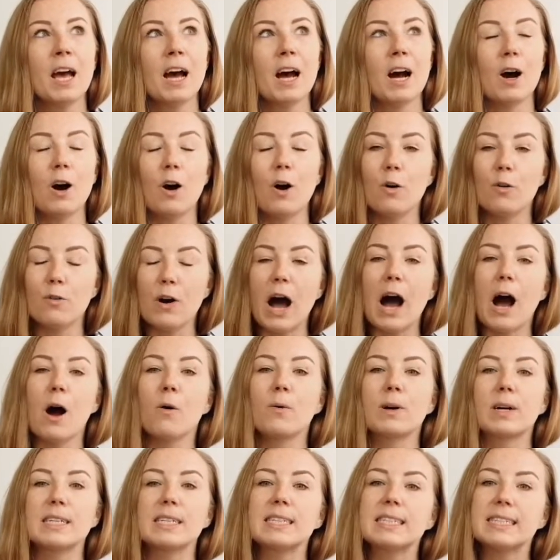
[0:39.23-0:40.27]

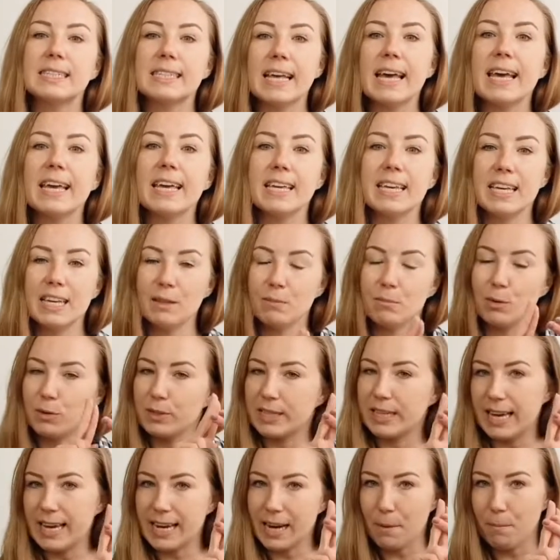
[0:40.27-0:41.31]
our Stay in
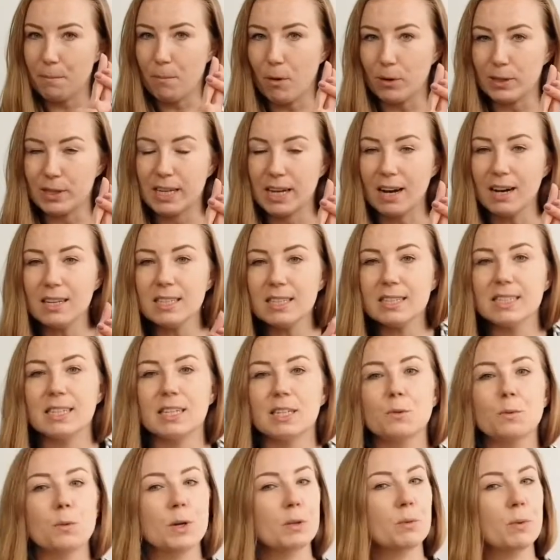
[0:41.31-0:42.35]
Bulgaria podcast
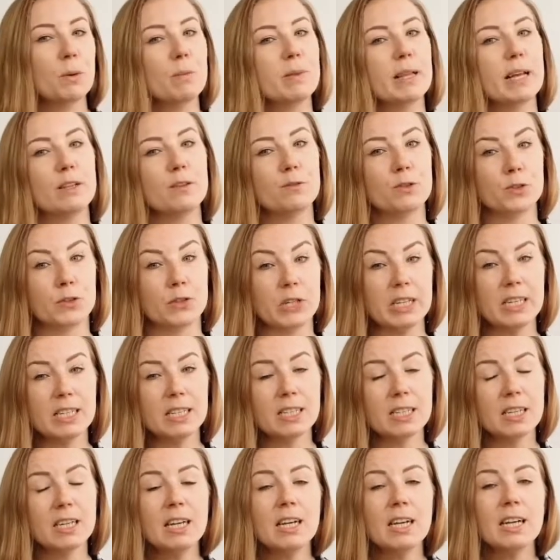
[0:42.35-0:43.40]
and what we plan for it,